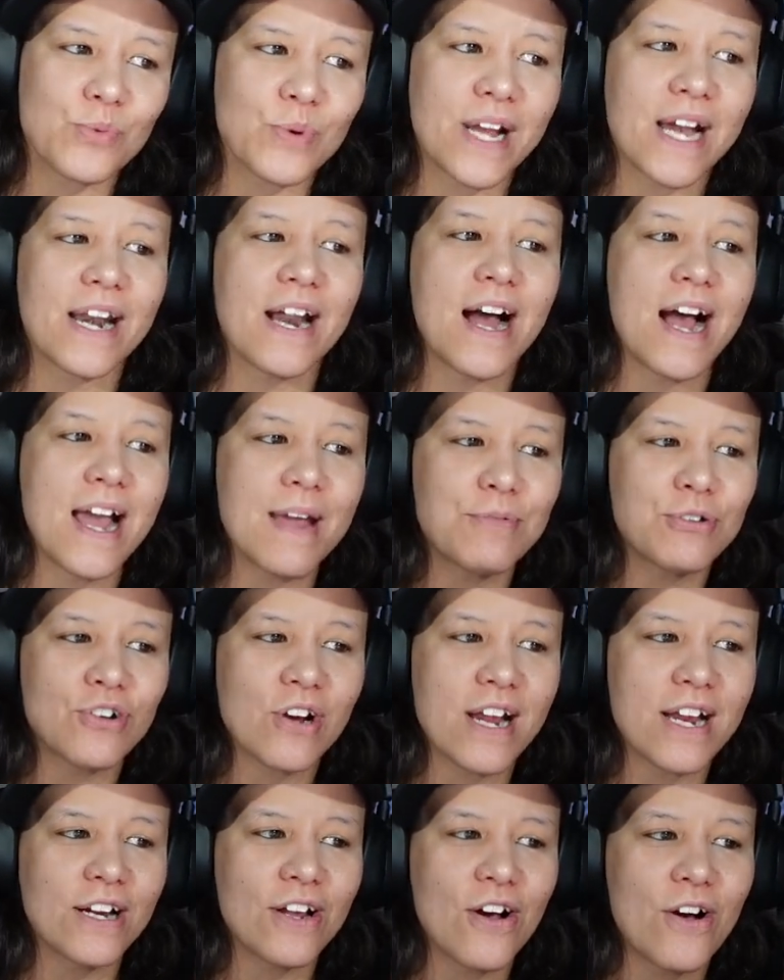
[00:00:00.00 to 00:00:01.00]
We got a hype
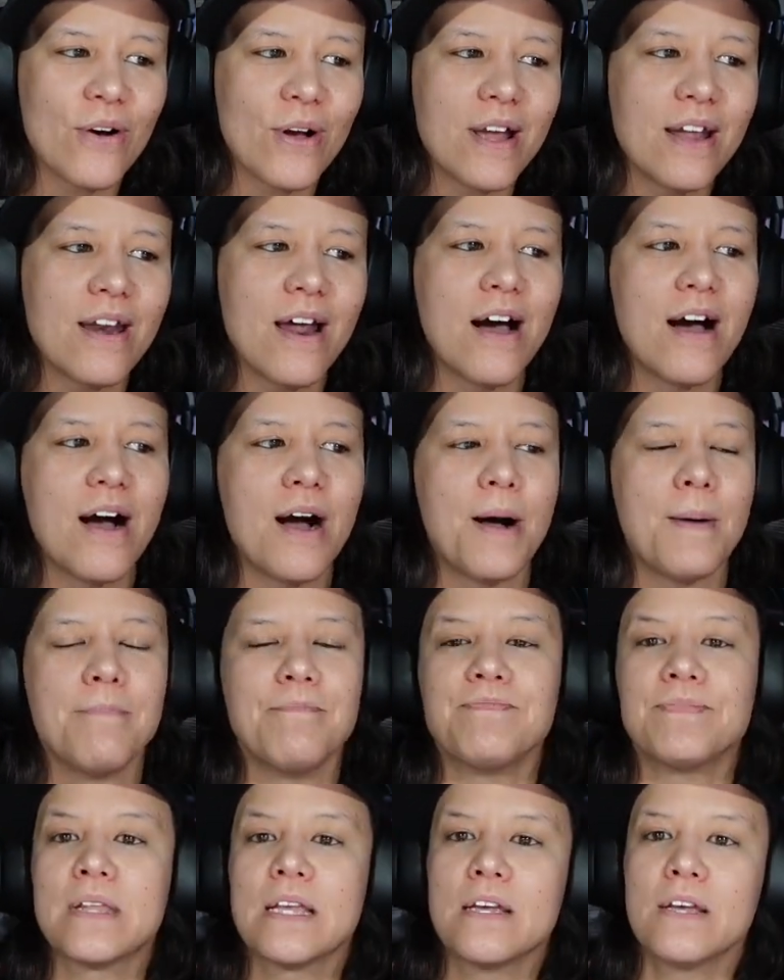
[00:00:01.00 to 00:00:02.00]
train going.
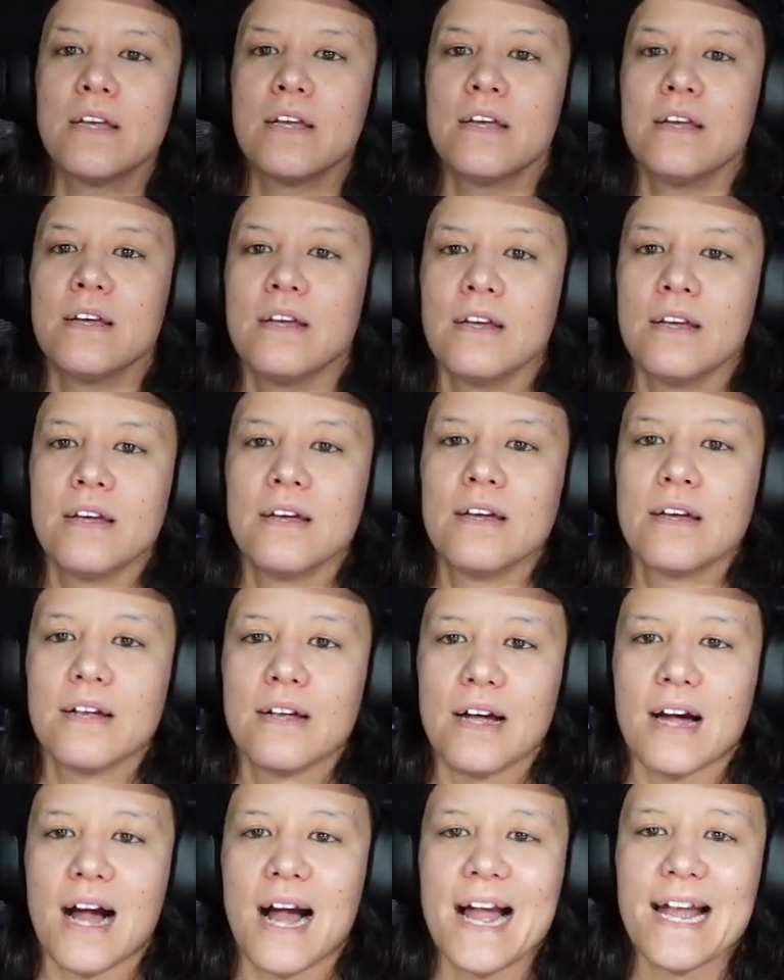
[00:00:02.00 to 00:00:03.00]
Um,
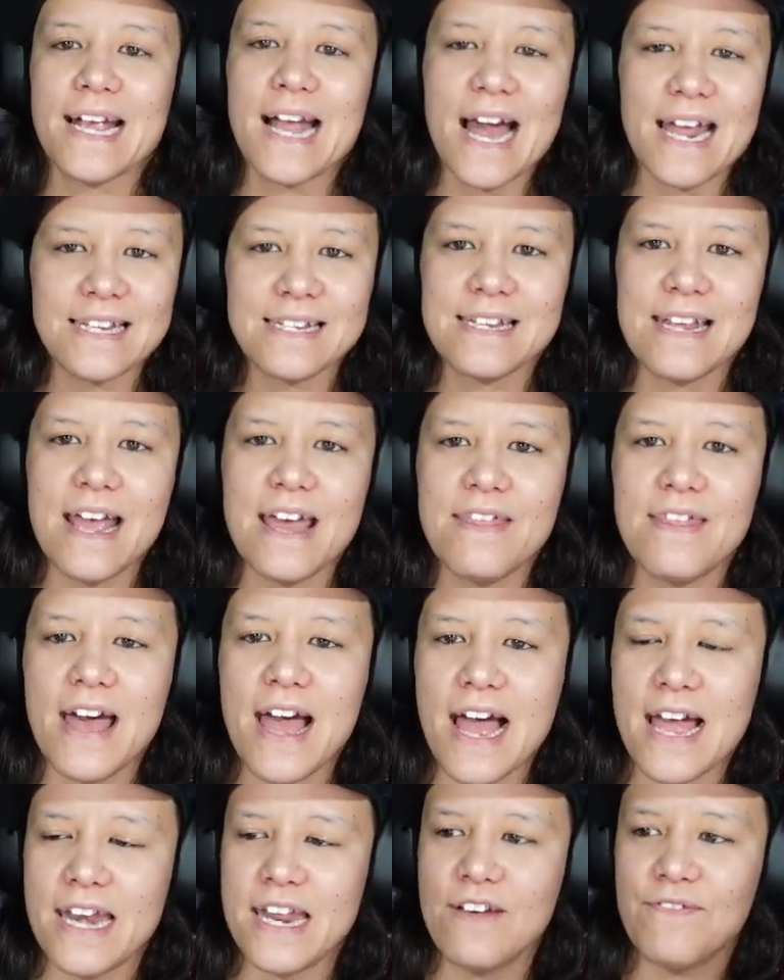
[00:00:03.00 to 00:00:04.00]
I gotta say
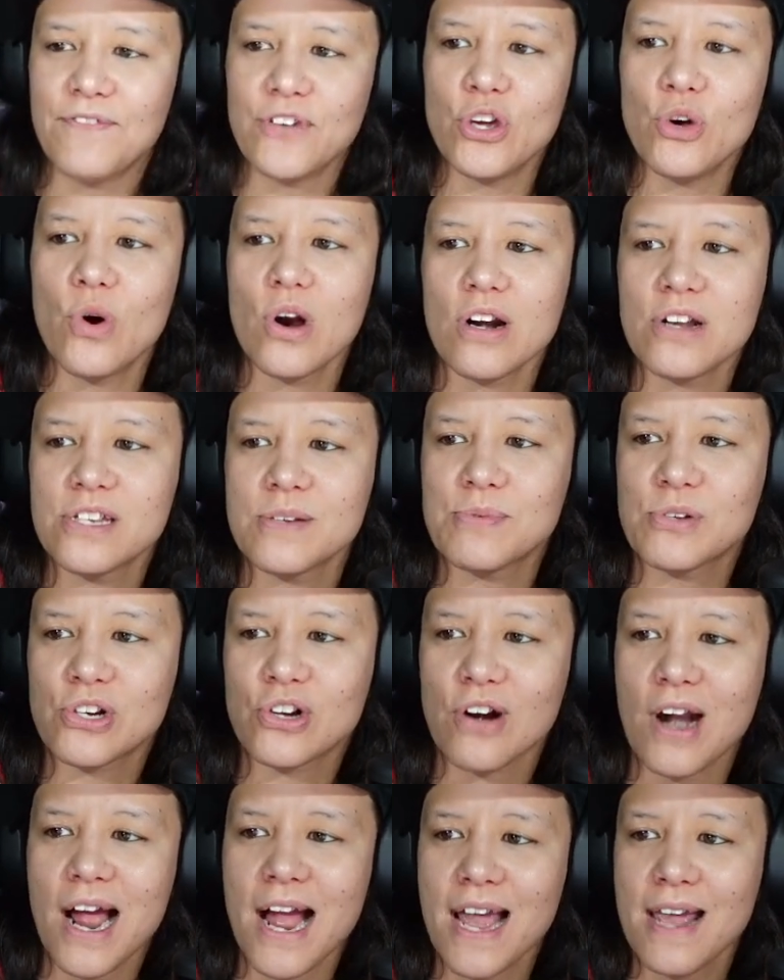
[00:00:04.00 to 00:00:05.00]
that if you are
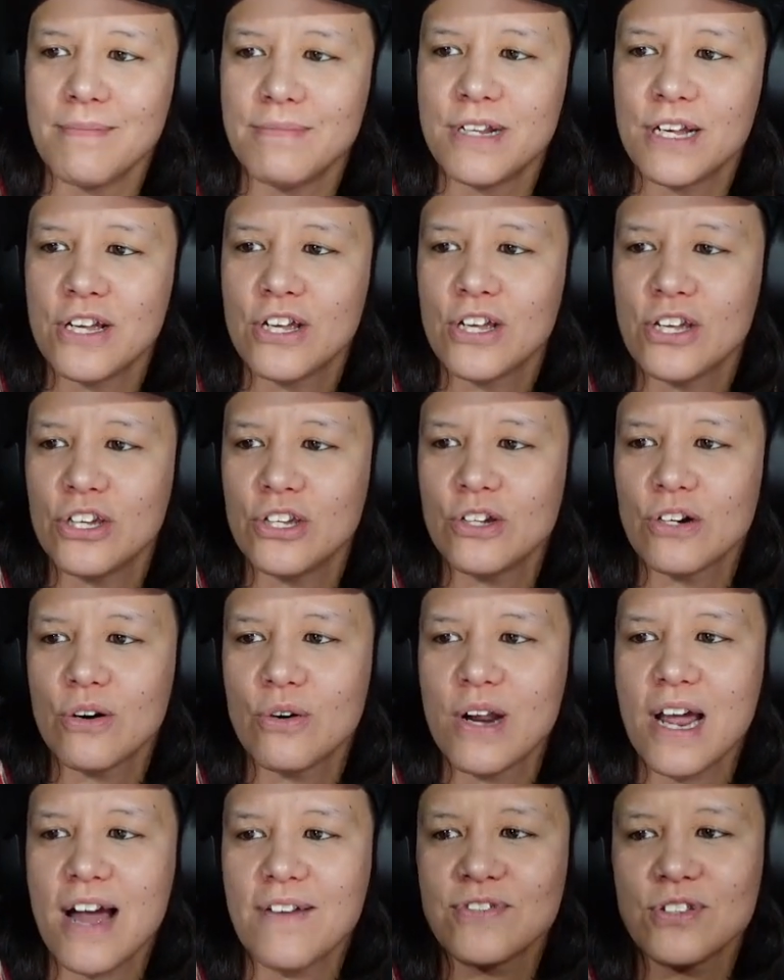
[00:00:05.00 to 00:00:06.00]
subscribed, you don't
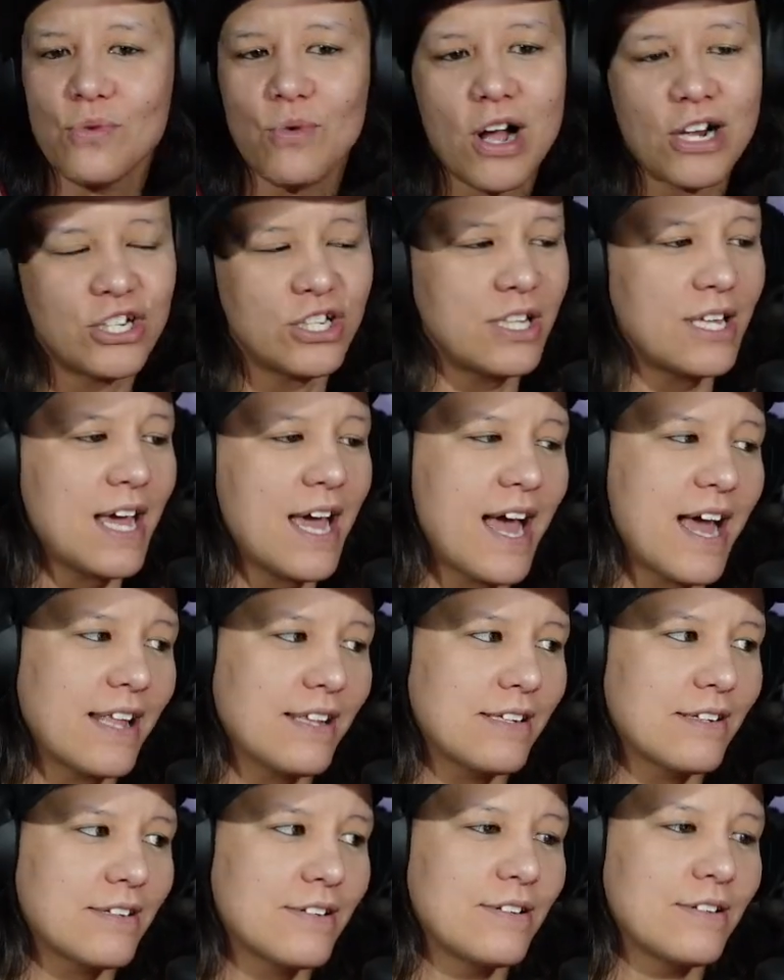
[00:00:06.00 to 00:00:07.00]
have to watch the
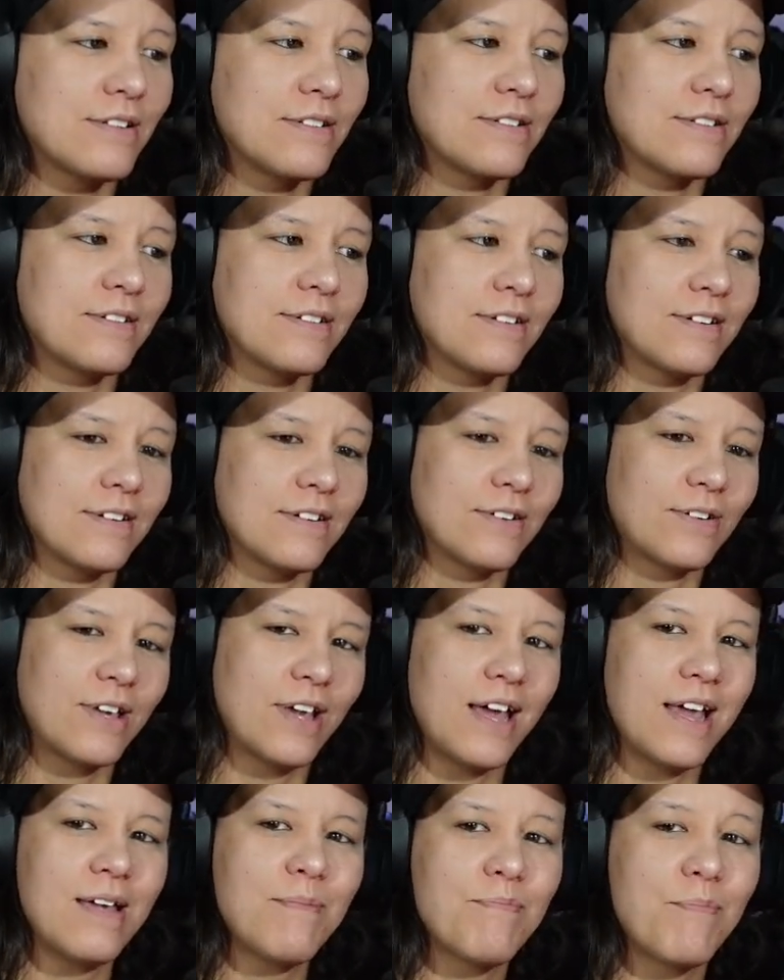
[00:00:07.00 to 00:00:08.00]
ads.
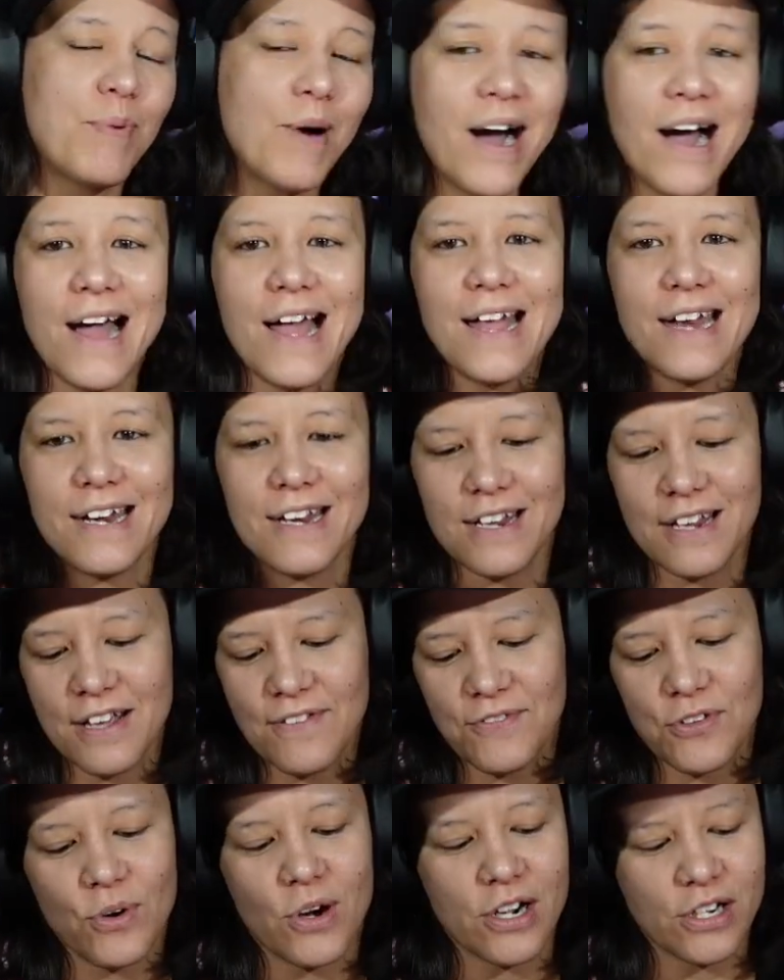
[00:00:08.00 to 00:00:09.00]
Okay? But
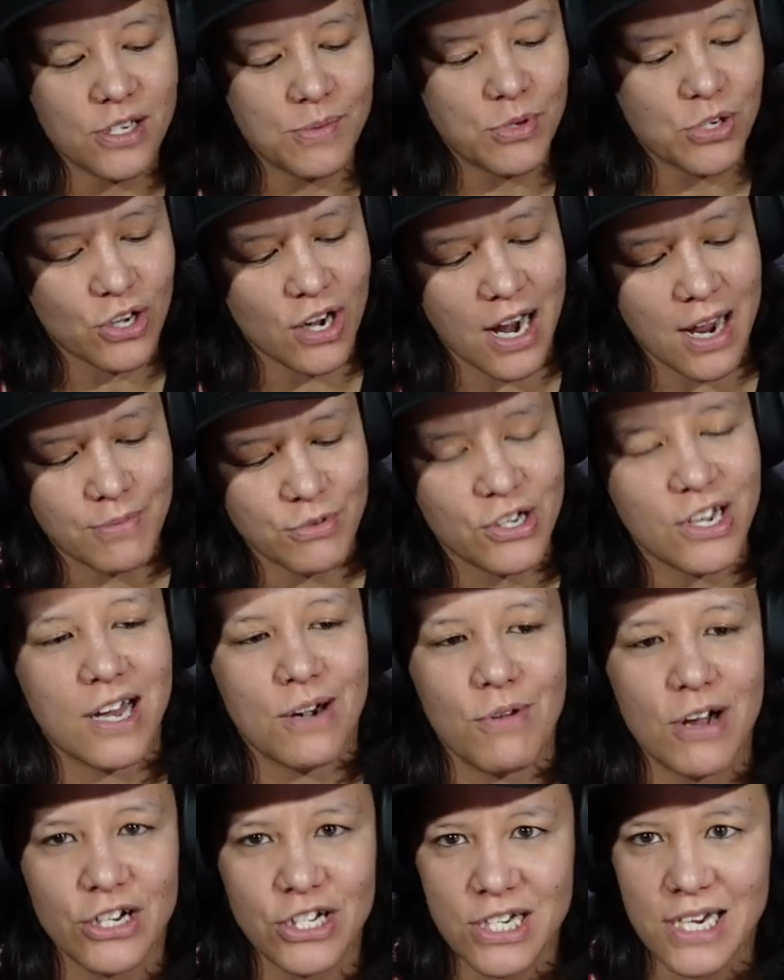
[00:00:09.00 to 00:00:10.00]
if you aren't subscribed, you got to
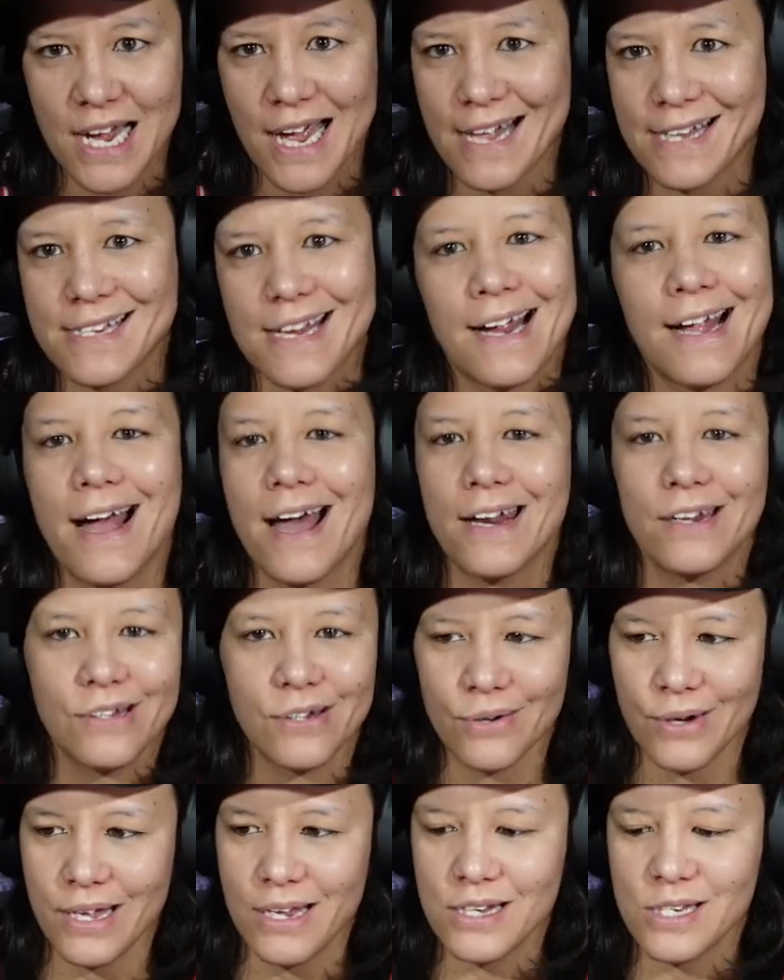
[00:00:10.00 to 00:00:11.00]
watch the ads. I got to
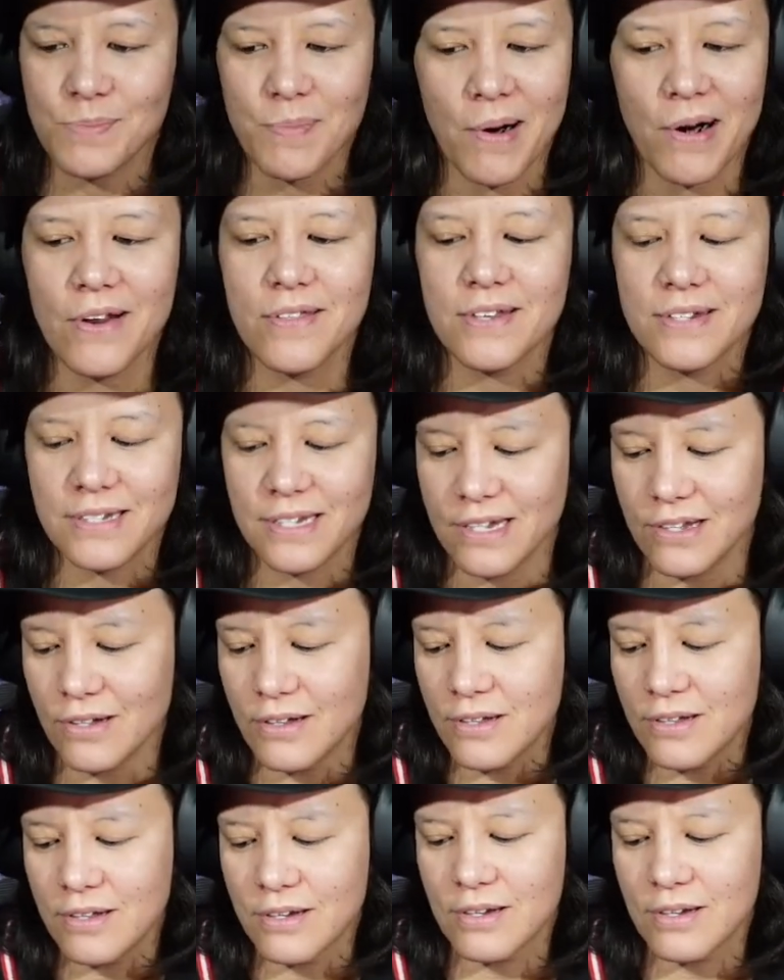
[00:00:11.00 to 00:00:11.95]
do it. It's part of the deal.